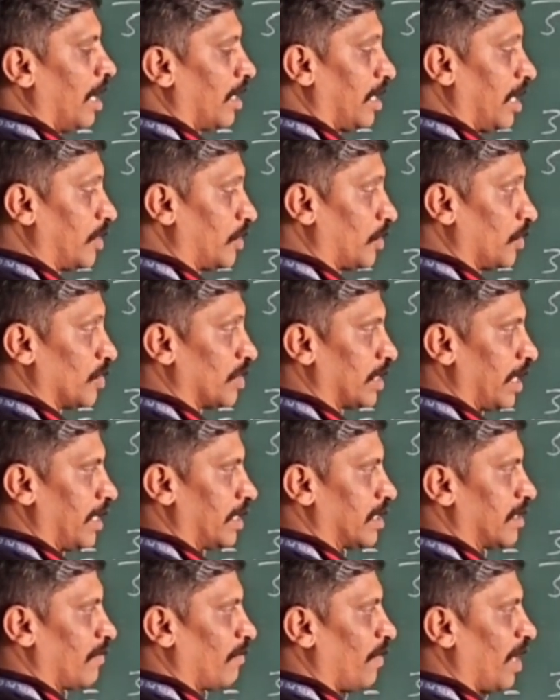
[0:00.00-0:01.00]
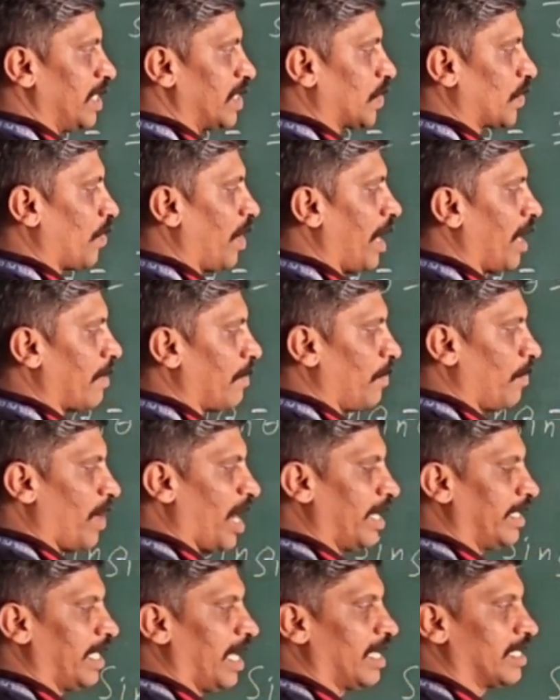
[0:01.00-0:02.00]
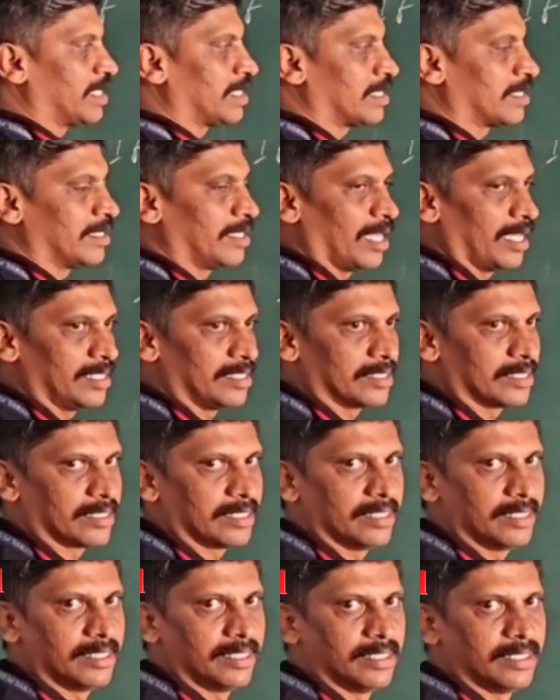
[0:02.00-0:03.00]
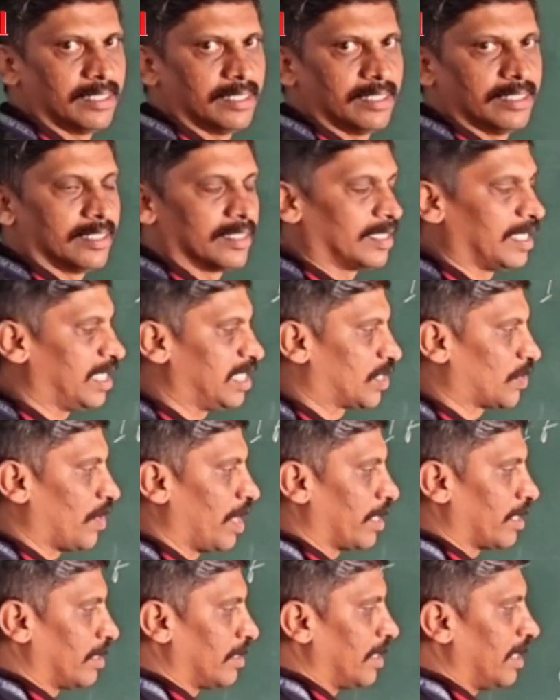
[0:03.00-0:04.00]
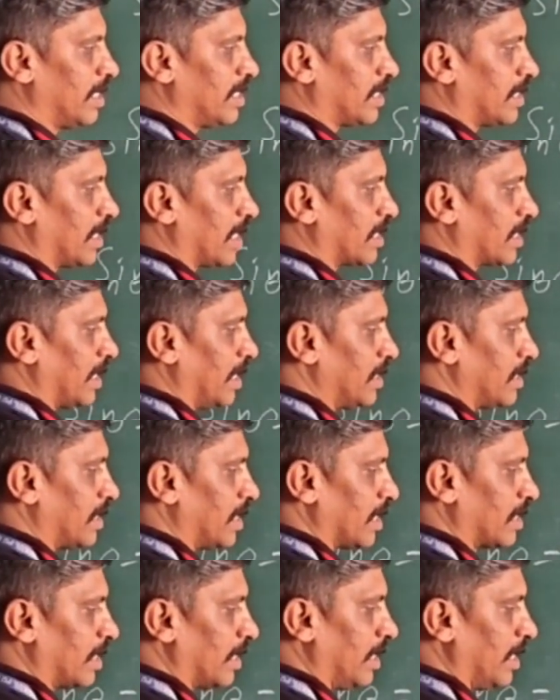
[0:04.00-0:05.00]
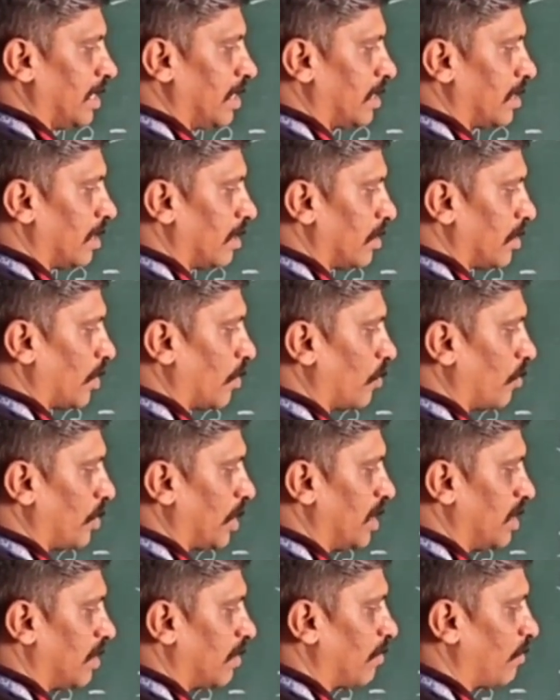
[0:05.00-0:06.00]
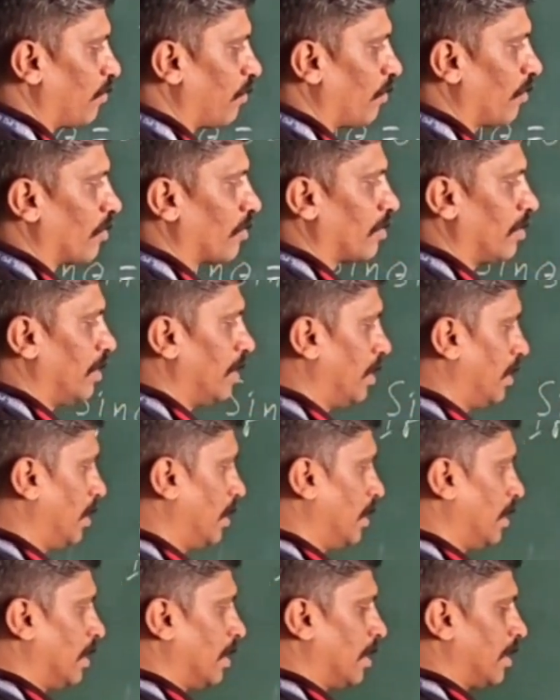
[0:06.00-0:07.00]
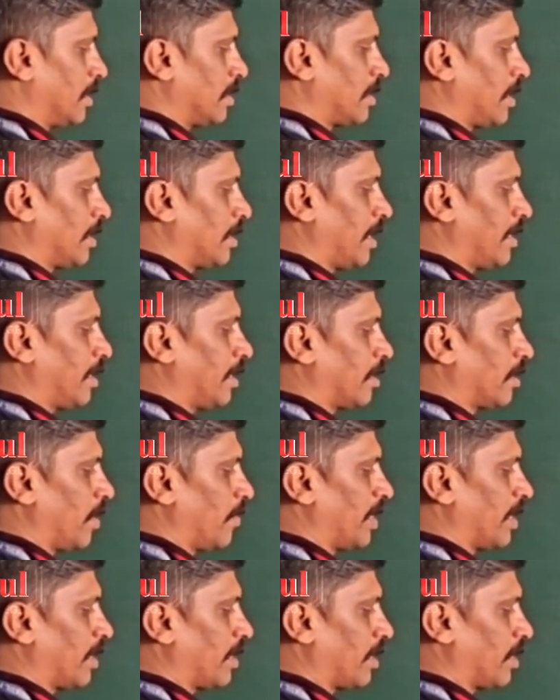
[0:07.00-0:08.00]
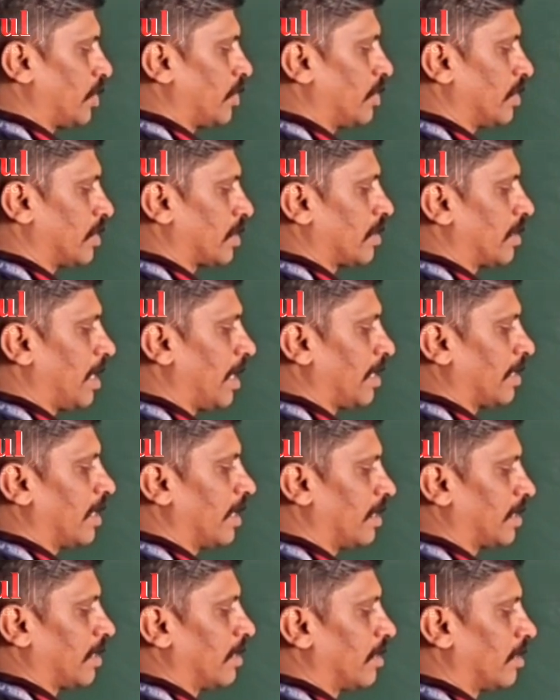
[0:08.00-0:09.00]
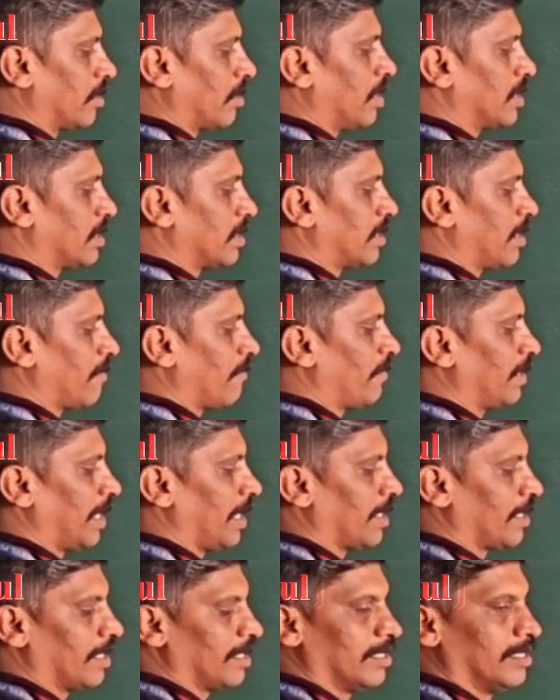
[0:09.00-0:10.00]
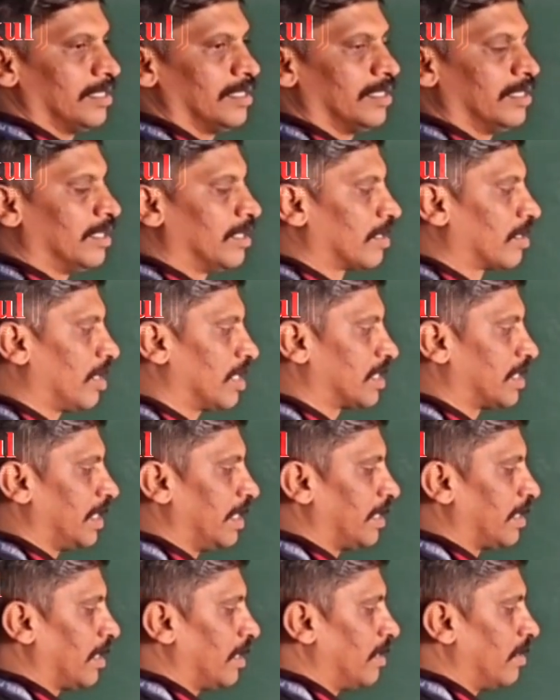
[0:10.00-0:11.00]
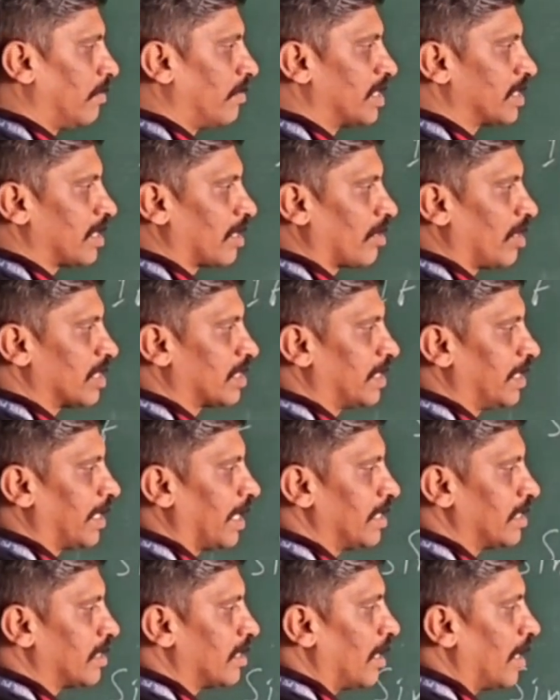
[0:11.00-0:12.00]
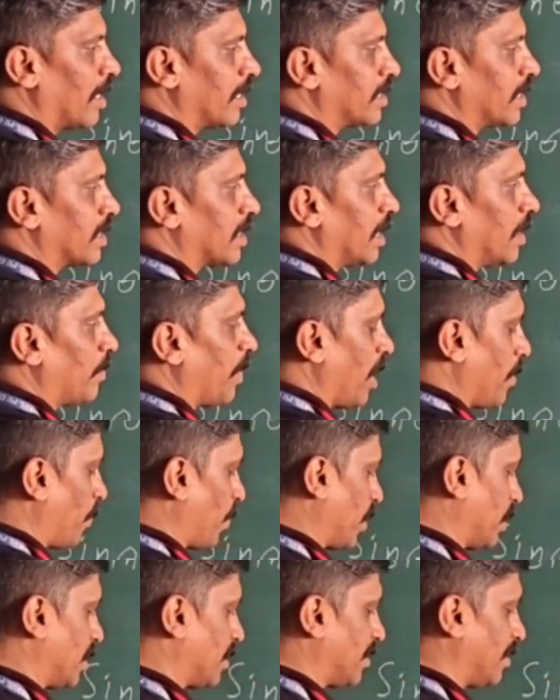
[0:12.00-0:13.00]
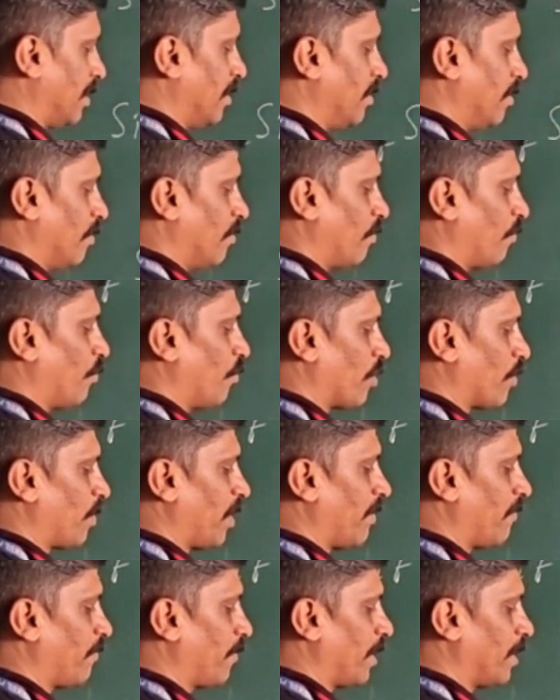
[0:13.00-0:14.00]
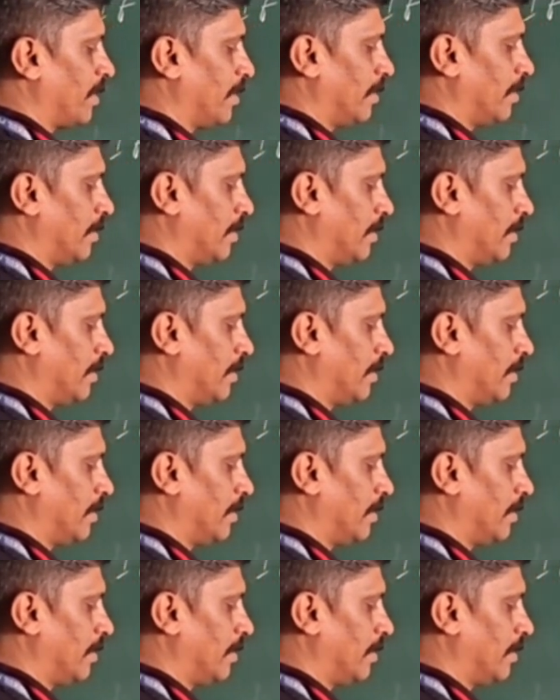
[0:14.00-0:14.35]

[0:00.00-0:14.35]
other two sides. 5 square minus 3 square, that is 16. 16 is root is 4. As other trigonometric ratios like that, cos of an angle, cos theta. What is the cos theta is? Adjacent by hypotenuse, 4 by 5.